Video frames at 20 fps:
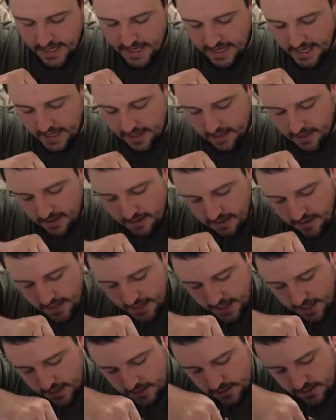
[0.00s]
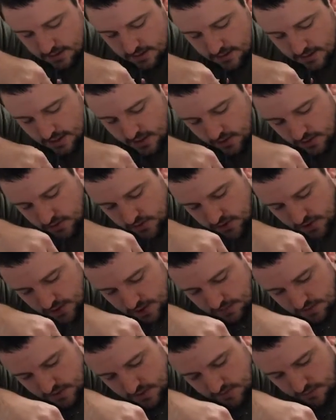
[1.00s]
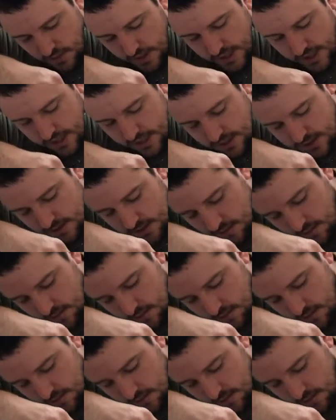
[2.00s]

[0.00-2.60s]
and that L-shaped spring is